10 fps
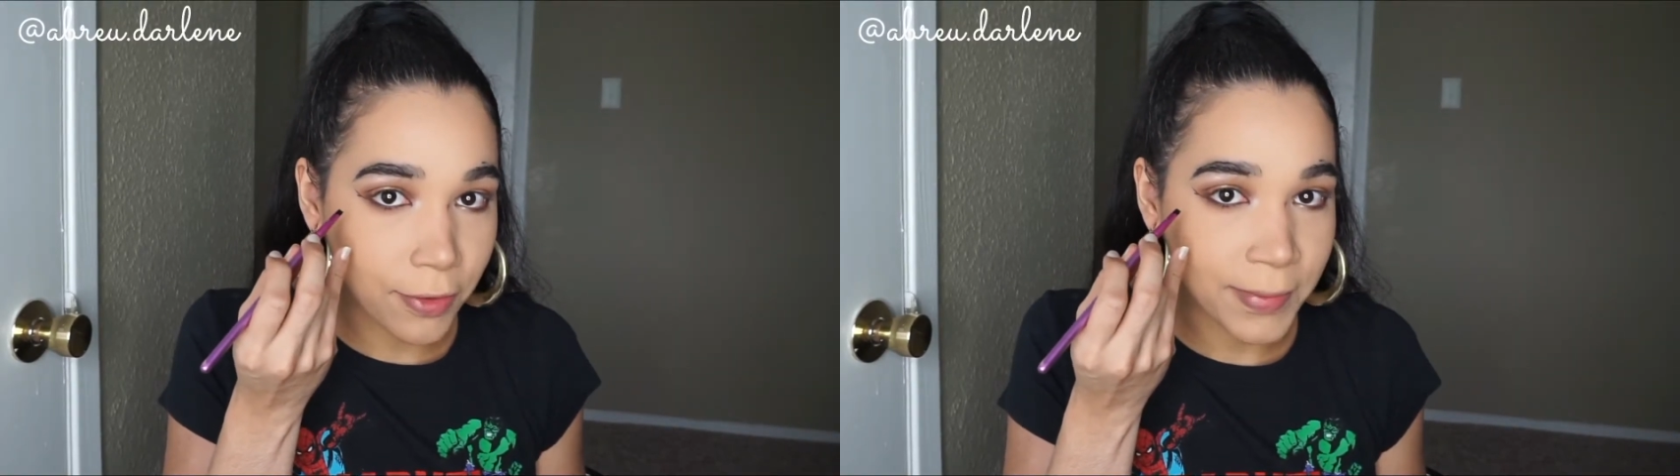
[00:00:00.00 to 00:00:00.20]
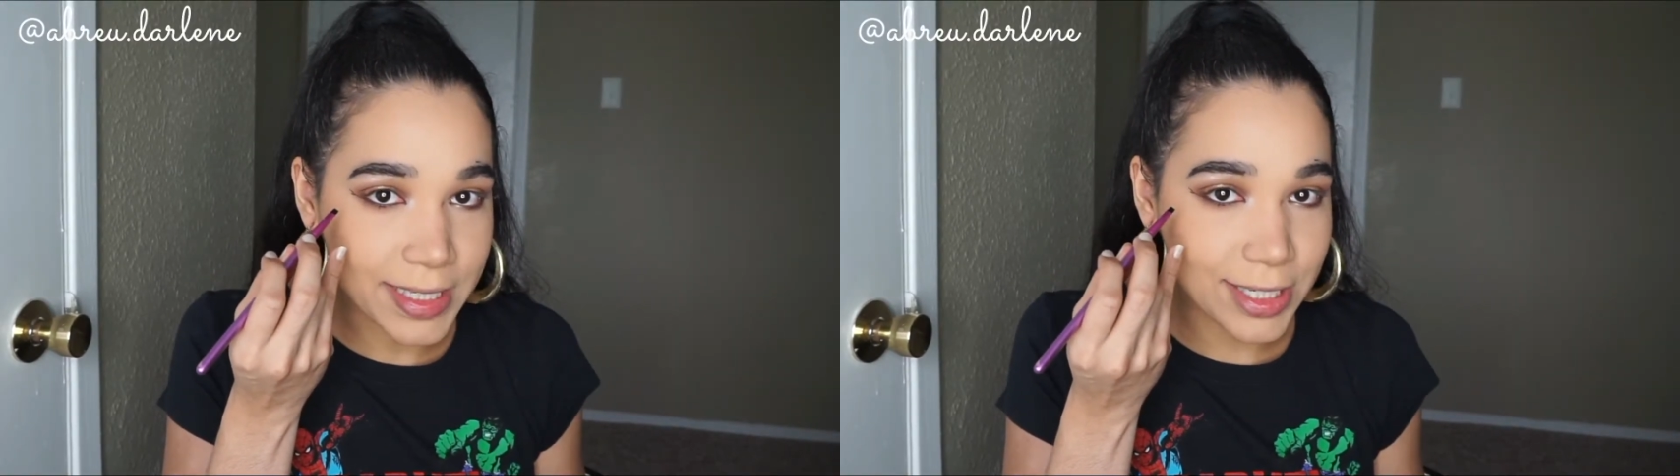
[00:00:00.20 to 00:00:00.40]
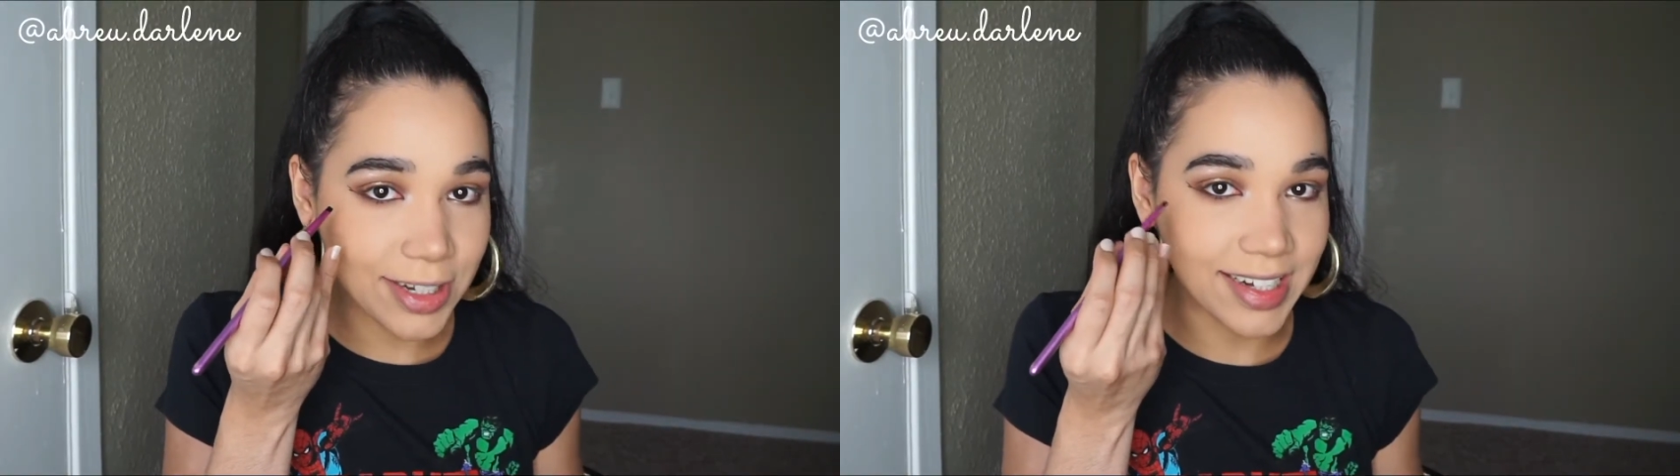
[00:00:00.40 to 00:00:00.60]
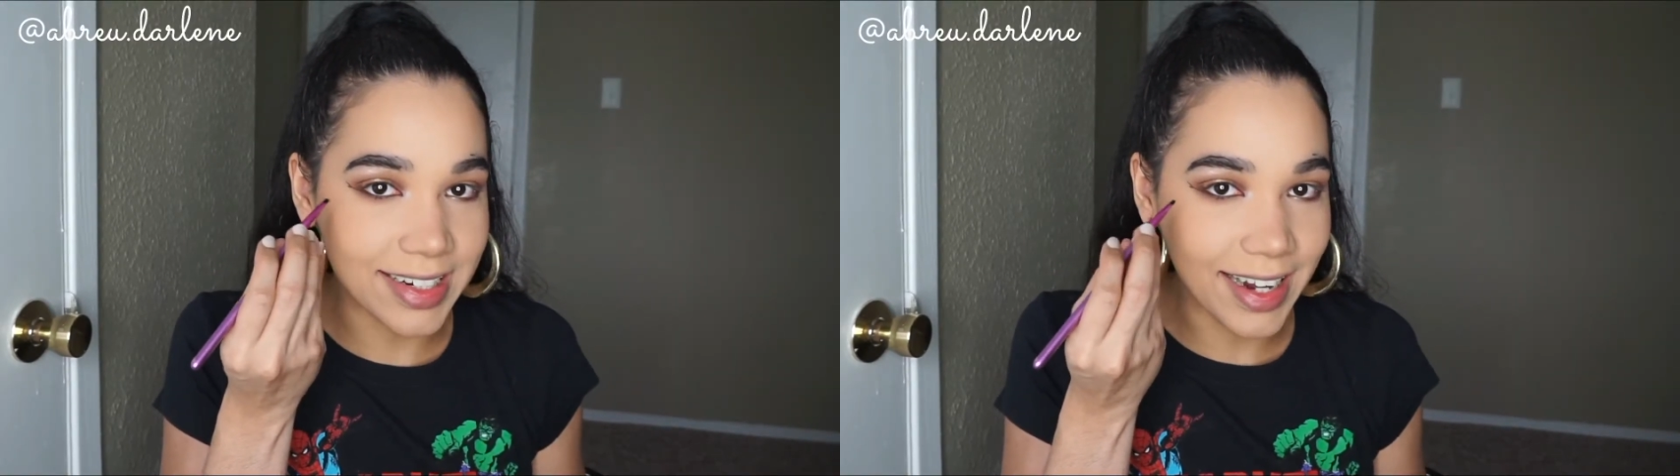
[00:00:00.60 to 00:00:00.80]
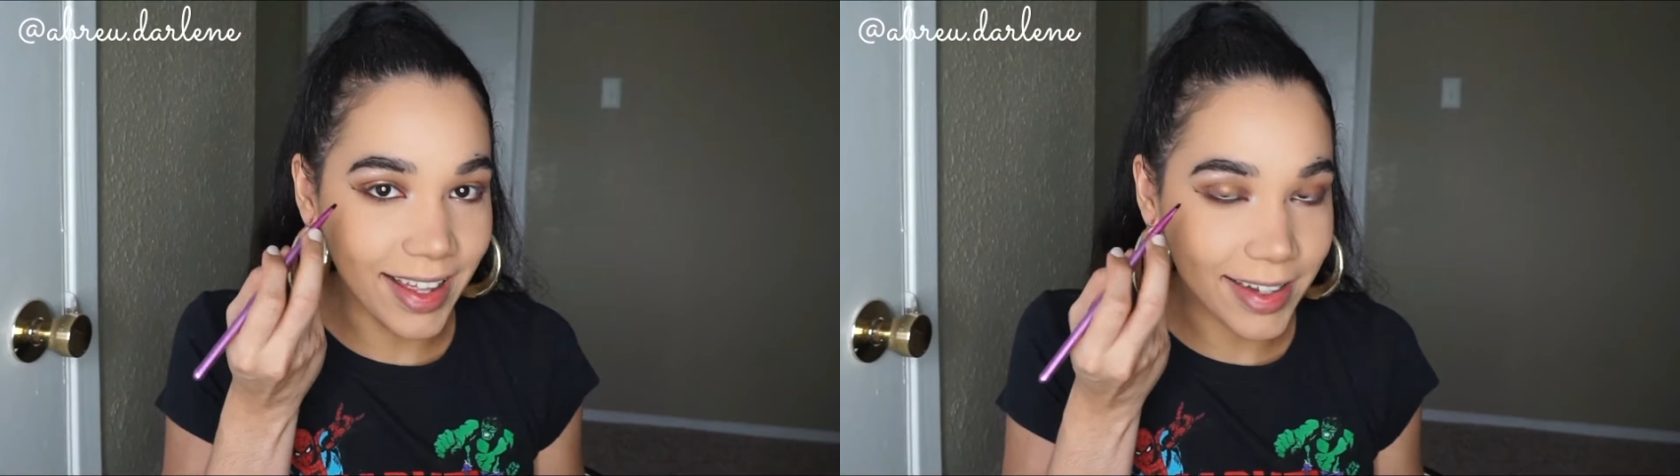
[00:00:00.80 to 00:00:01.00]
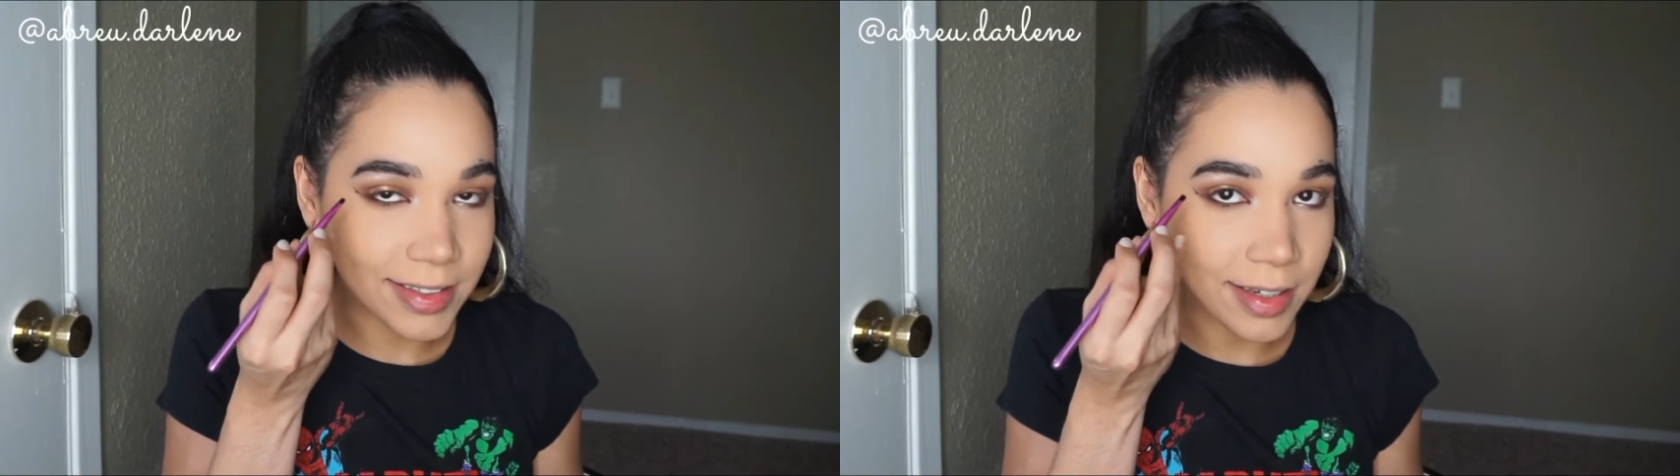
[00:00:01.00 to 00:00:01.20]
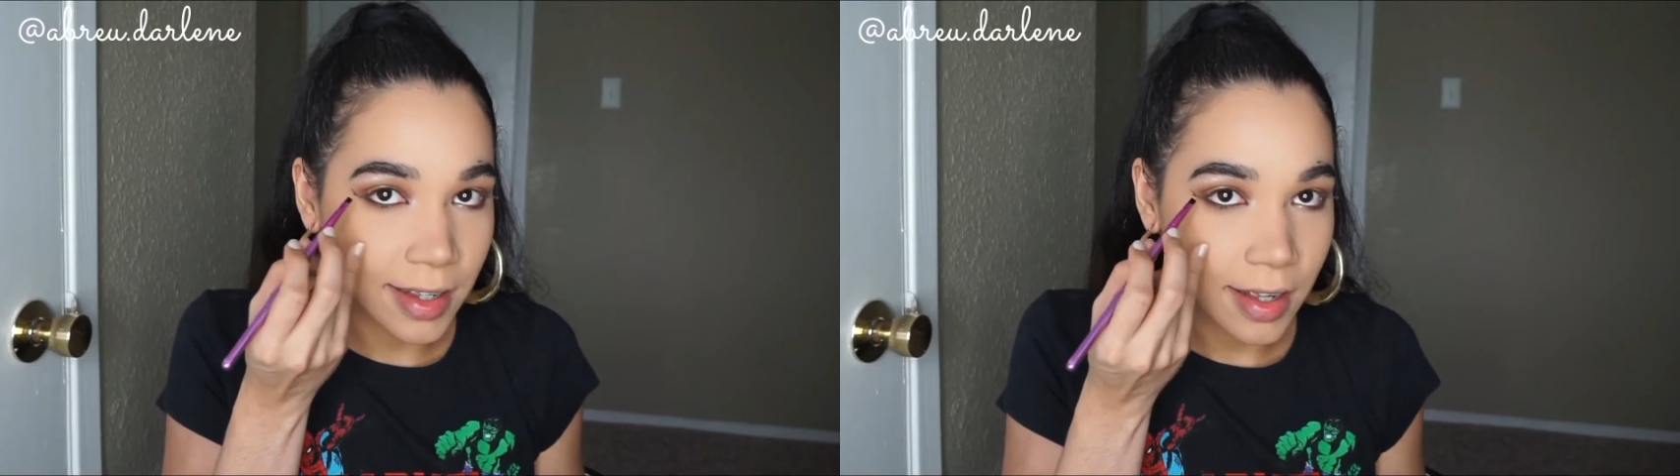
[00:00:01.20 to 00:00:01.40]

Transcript: me to connect?